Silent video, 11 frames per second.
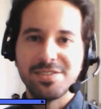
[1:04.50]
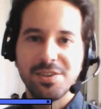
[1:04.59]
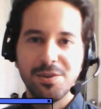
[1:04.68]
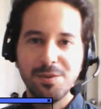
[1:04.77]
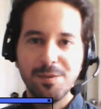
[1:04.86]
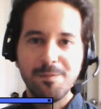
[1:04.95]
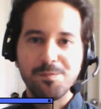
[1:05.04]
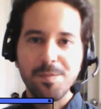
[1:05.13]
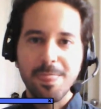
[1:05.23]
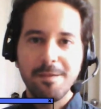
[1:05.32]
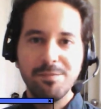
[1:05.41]
so
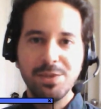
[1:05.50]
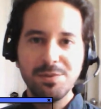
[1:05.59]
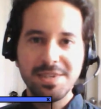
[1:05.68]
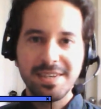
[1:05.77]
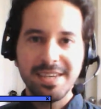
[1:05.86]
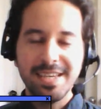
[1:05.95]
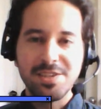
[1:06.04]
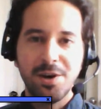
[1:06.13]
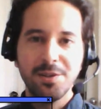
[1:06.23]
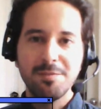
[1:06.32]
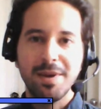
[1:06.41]
music is
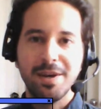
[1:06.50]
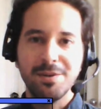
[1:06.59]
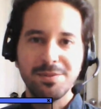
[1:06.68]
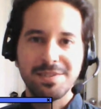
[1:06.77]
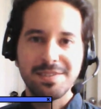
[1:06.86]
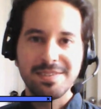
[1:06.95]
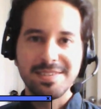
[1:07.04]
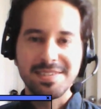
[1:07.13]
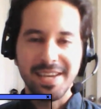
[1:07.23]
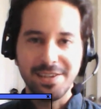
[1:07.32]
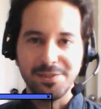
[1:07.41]
all about
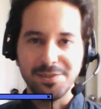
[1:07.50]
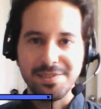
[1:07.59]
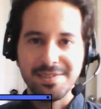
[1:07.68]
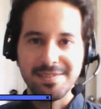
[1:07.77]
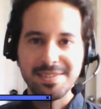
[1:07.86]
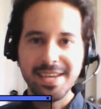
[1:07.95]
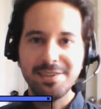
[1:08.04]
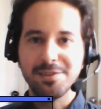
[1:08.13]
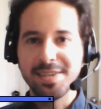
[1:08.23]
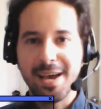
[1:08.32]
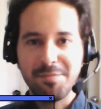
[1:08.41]

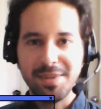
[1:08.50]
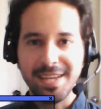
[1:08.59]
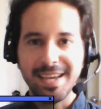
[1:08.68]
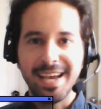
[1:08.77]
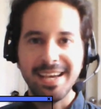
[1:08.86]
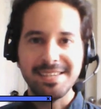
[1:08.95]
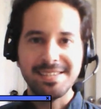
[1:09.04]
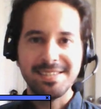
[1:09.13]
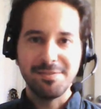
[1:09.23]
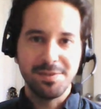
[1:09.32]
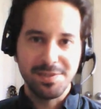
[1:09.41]
cycles happening at
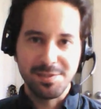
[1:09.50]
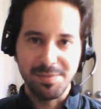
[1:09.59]
different